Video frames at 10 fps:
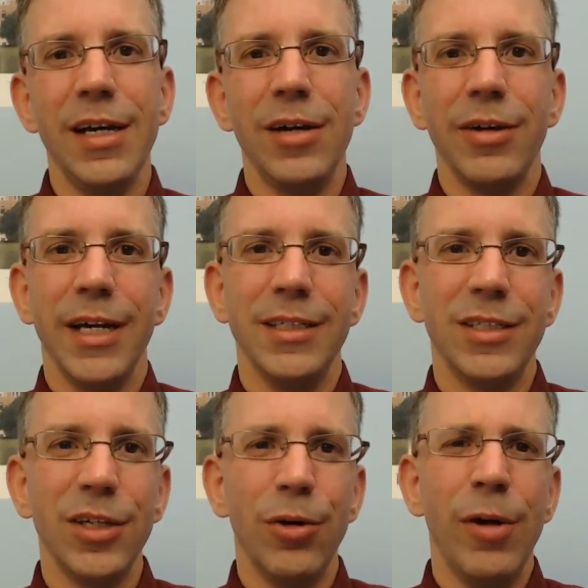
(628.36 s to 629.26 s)
Okay,
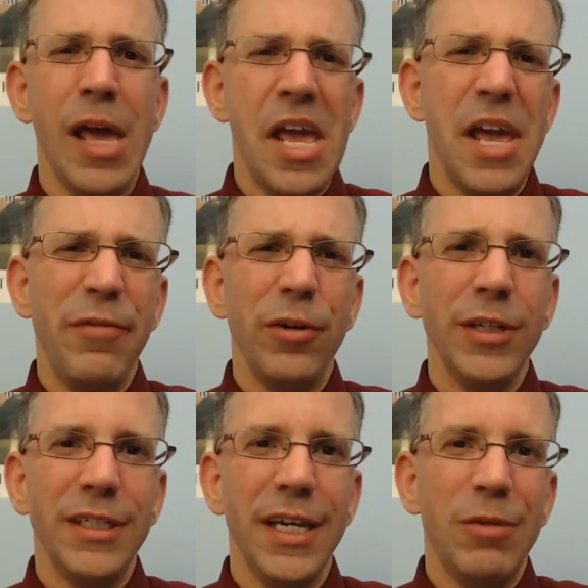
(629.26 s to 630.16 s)
so if you
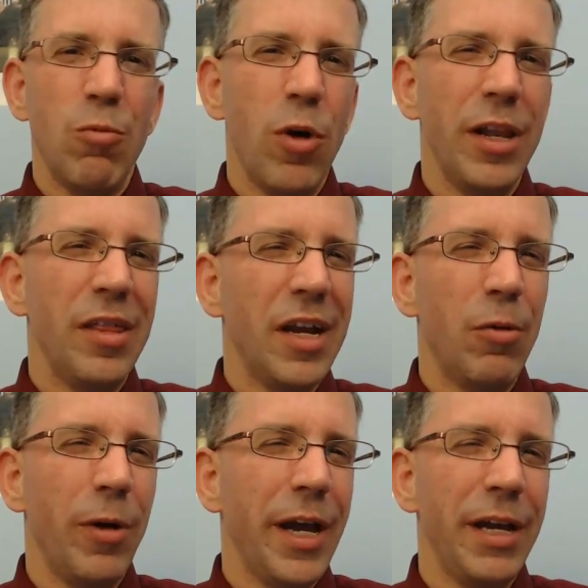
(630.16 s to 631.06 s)
only take one thing
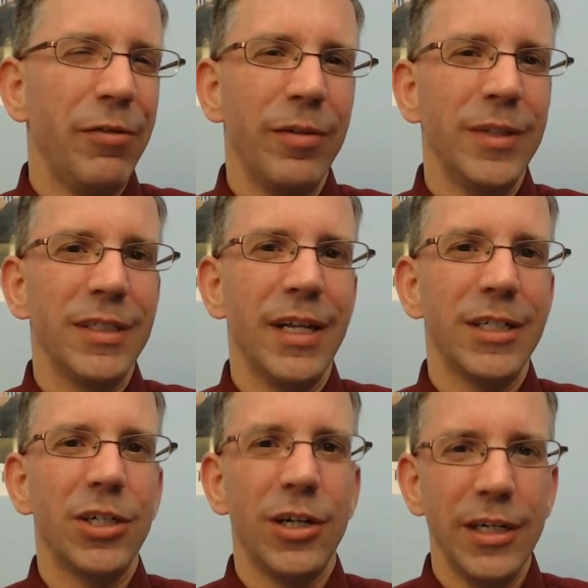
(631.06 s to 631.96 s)
away from this
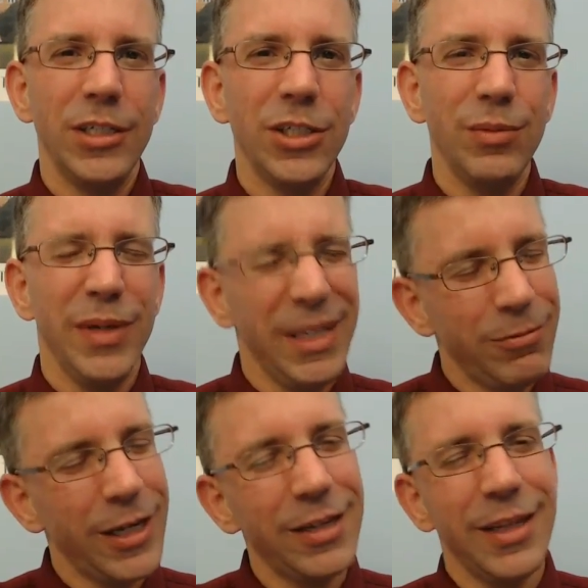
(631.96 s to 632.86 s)
lecture, it should be,
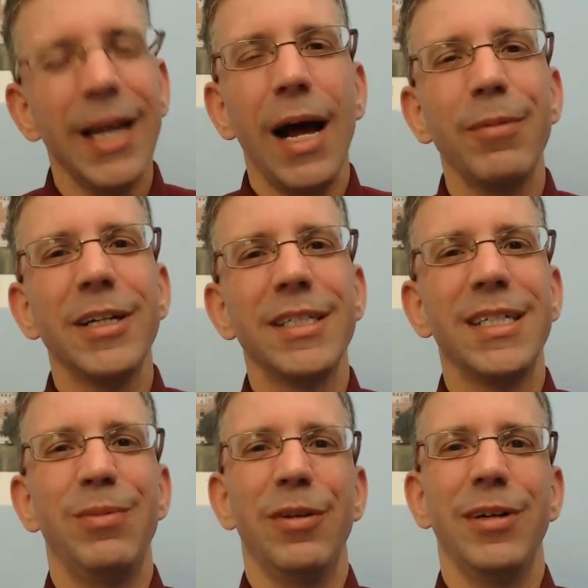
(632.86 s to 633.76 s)
well, that I'm going to
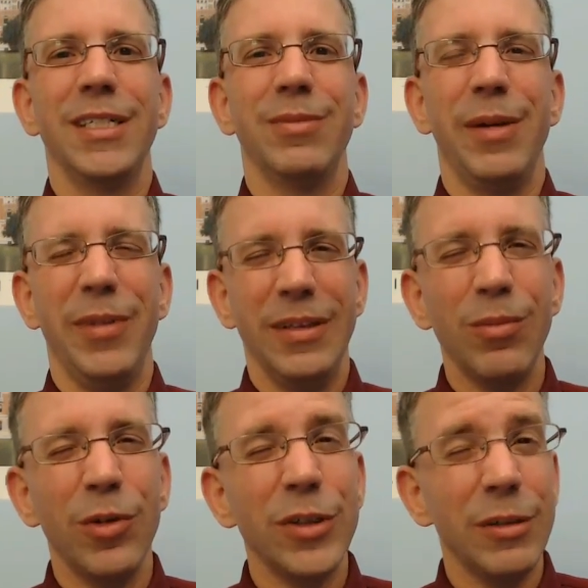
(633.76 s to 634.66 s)
skip the rest of
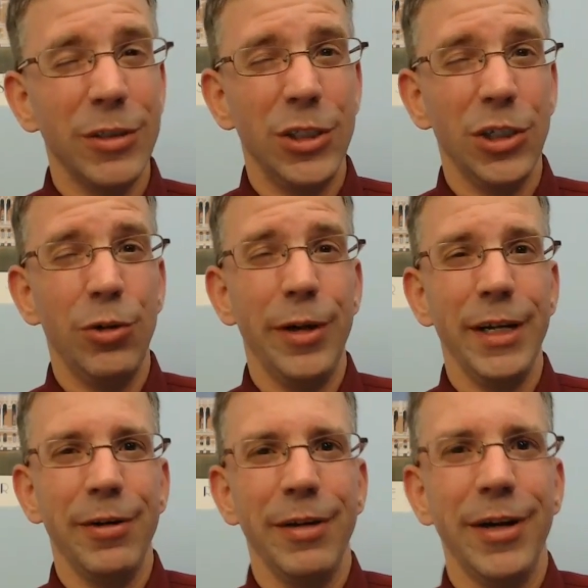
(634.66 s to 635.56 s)
mostly with Joe
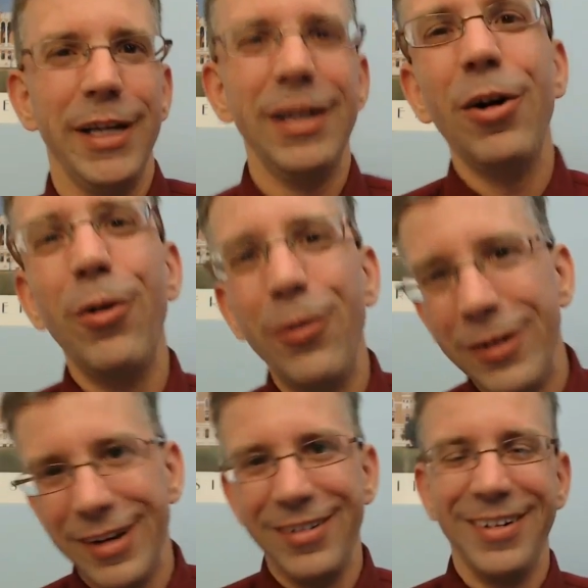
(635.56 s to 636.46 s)
anyway, right? No,
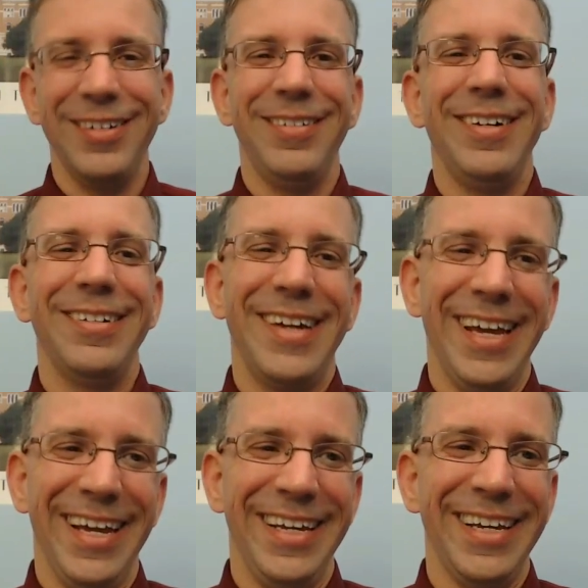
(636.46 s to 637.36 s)
okay.